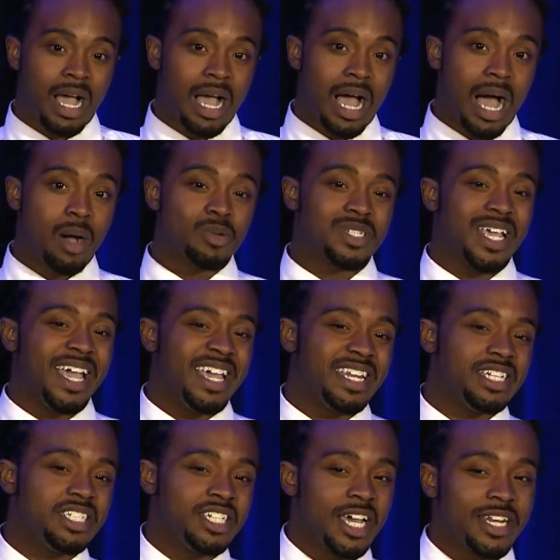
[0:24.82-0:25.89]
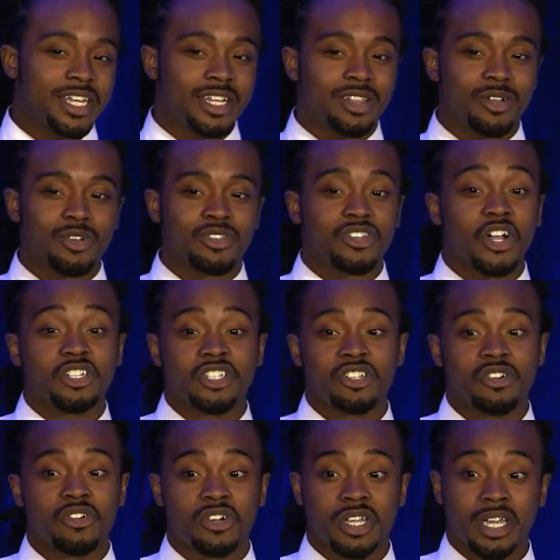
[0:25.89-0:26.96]
I was an energetic little
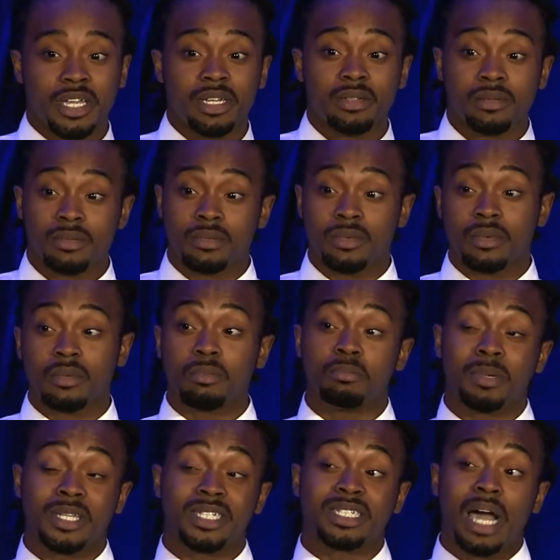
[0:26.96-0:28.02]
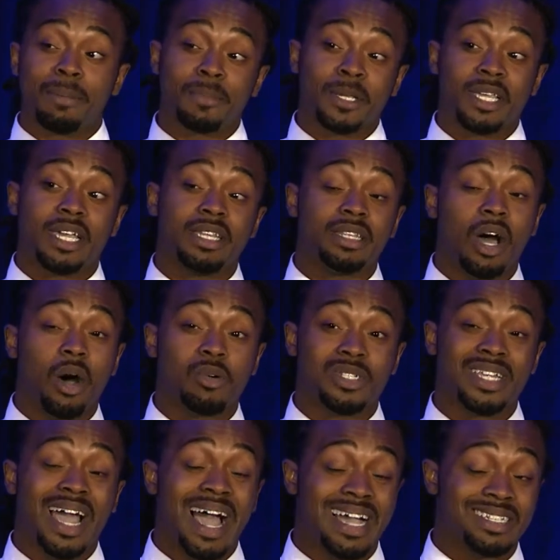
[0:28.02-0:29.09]
13-year-old kid, but the type of kid that always
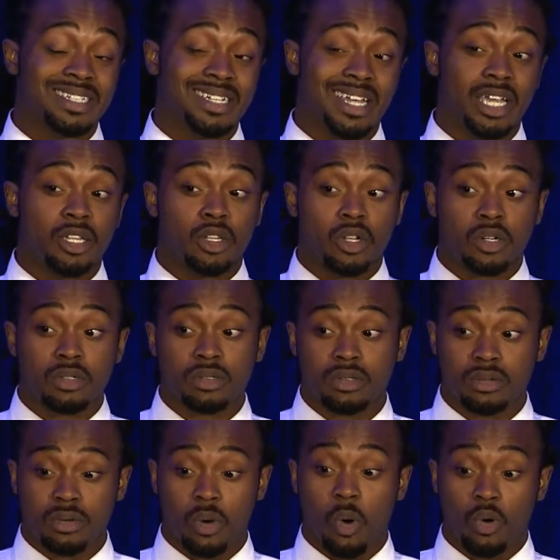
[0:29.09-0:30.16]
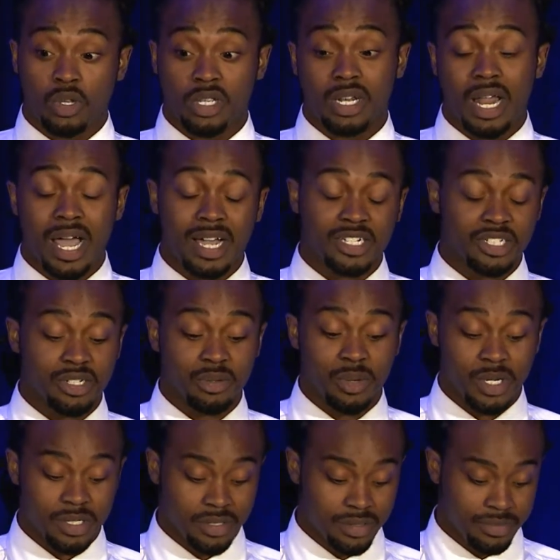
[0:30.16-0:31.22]
acted and looked older than I actually
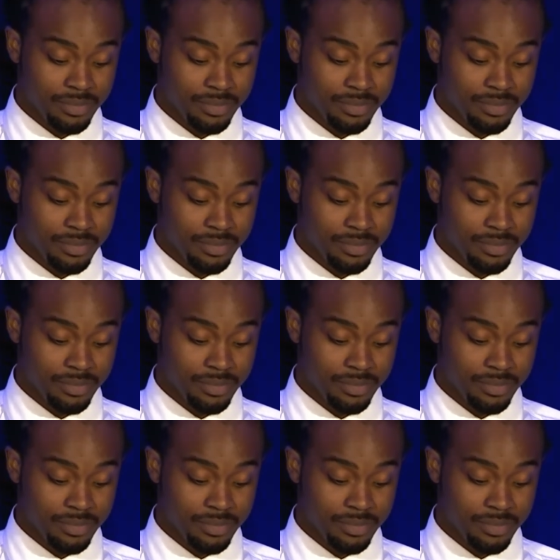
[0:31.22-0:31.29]
was.